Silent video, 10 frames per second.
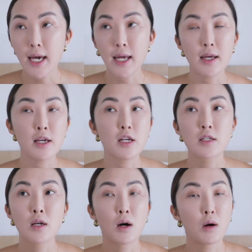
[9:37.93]
It
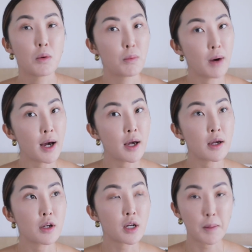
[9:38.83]
is
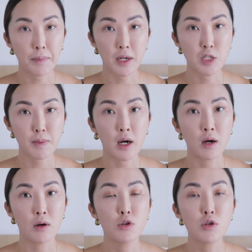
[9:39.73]
what your company is
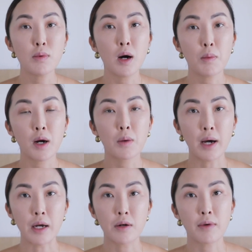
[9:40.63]
about, who, what, where,
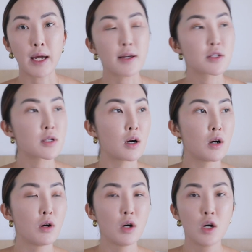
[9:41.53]
when, right?
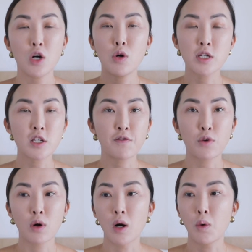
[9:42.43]
So who is it
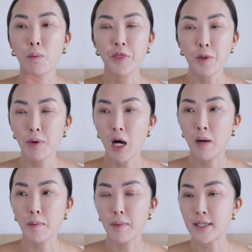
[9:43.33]
for, what the
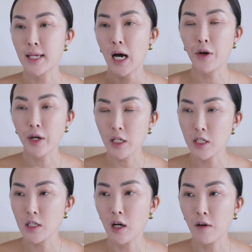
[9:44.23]
problem is, how you're
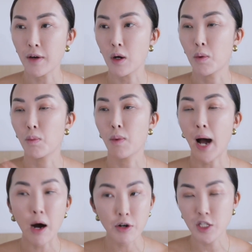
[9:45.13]
gonna solve it,
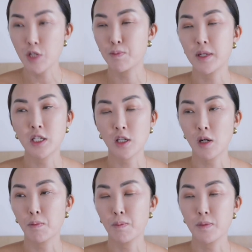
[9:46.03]
how is this business
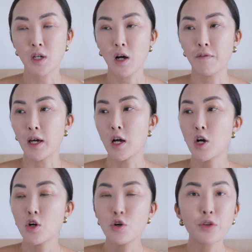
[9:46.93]
gonna solve it,
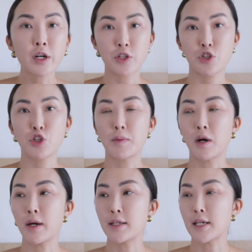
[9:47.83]
who the
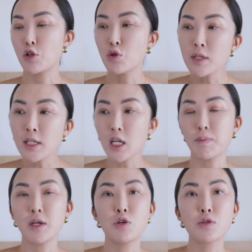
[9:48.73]
consumer is, like who is
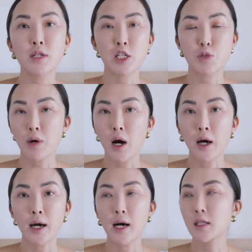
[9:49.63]
gonna be using this
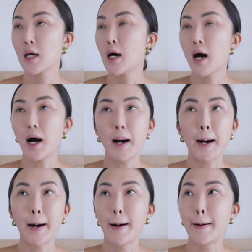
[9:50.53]
product,
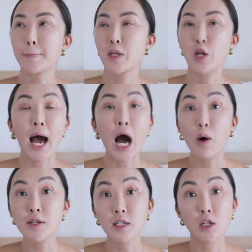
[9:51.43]

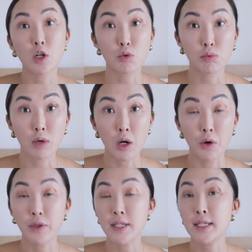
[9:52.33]
how is it gonna
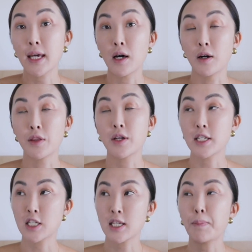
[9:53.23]
grow, the scale.
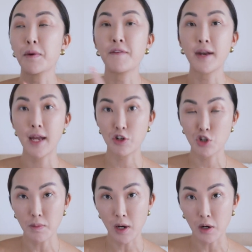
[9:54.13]
There's a separate
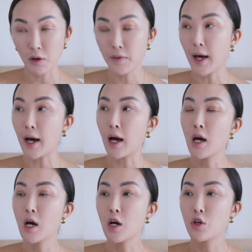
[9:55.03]
financial model
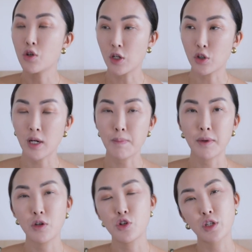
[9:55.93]
that you can create,
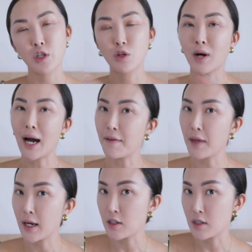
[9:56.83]
but usually you don't have
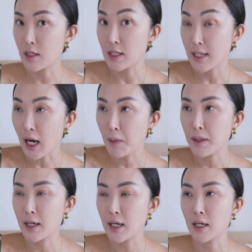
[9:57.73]
that into the deck
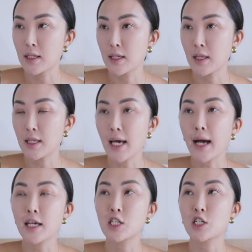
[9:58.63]
because the
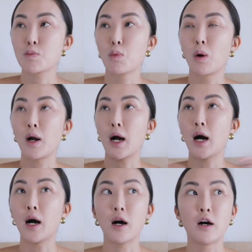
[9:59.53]
deck is just more
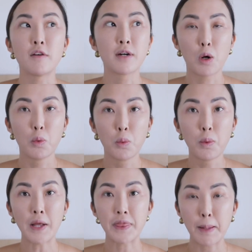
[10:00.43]
of
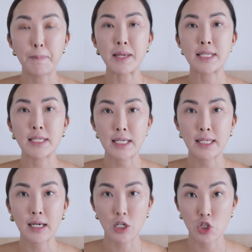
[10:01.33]
what the business
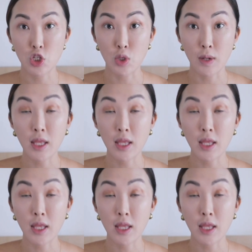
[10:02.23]
is gonna do.